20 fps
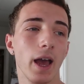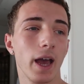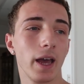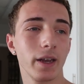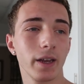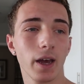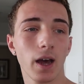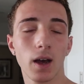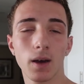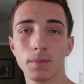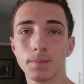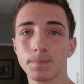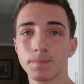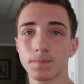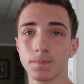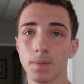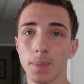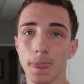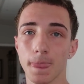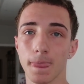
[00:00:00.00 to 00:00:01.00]
And
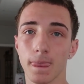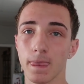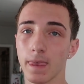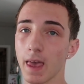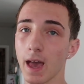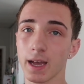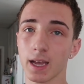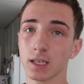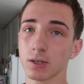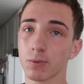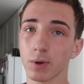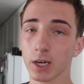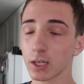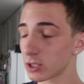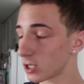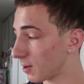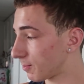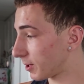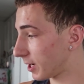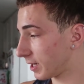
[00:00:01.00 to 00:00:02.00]
um, yeah, I guess we're going
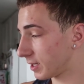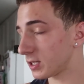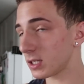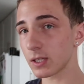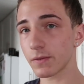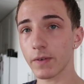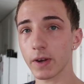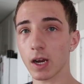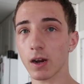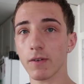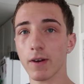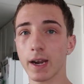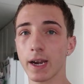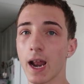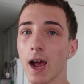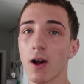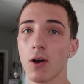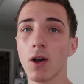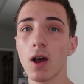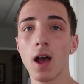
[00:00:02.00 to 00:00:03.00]
to jump right into this video right
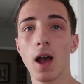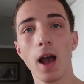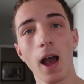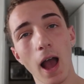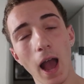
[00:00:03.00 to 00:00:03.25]
now.